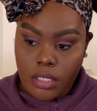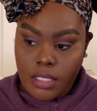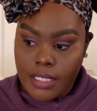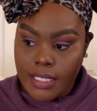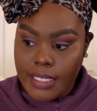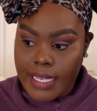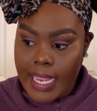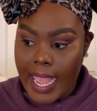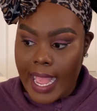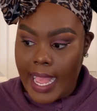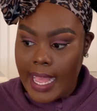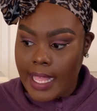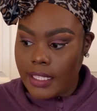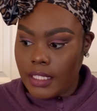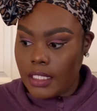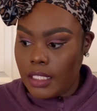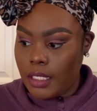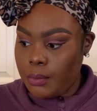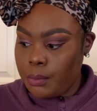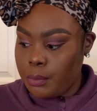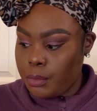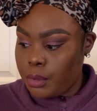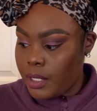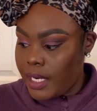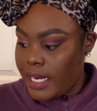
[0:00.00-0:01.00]

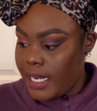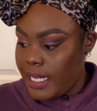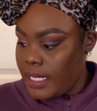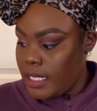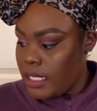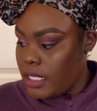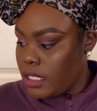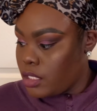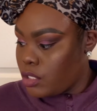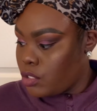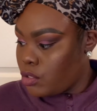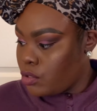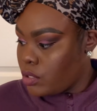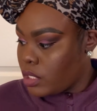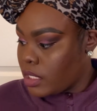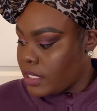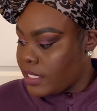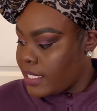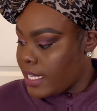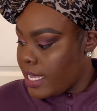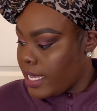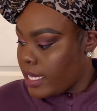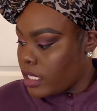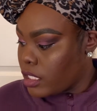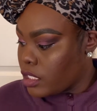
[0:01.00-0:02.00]
styling braids, you could
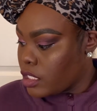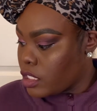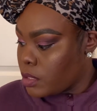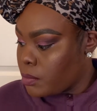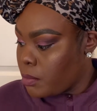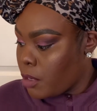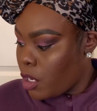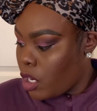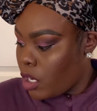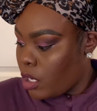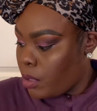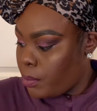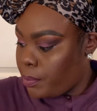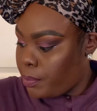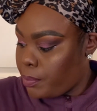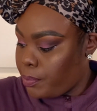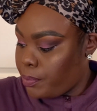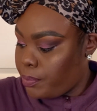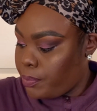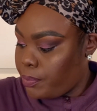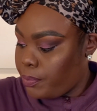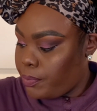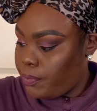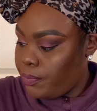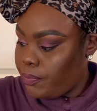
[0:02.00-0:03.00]
take a small
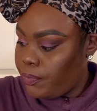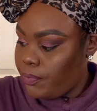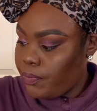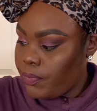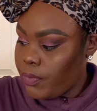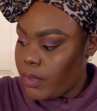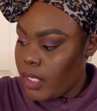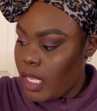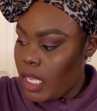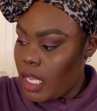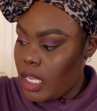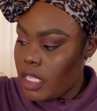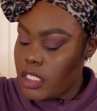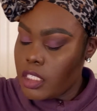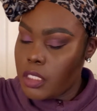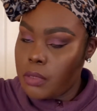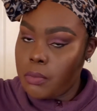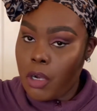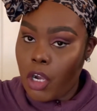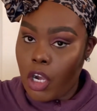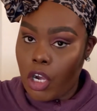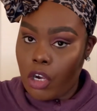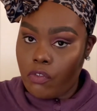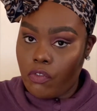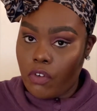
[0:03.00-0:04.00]

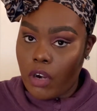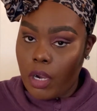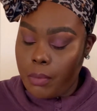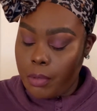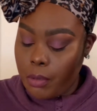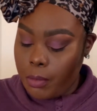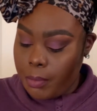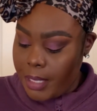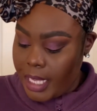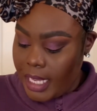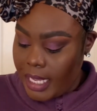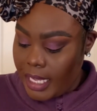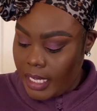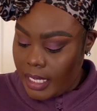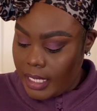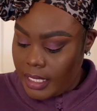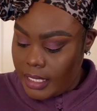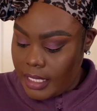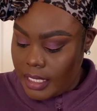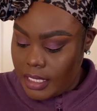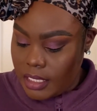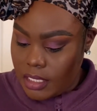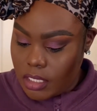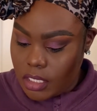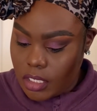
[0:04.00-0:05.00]
rubber band
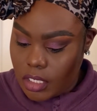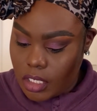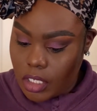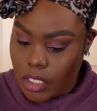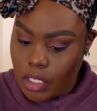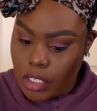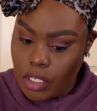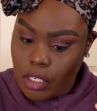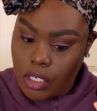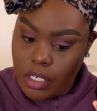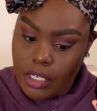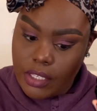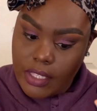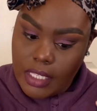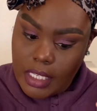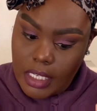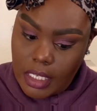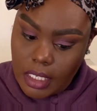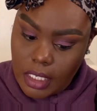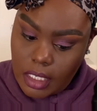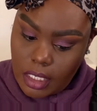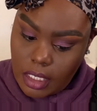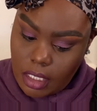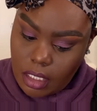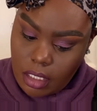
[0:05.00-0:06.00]
and secure the
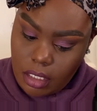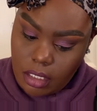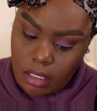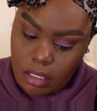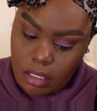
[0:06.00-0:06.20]
end.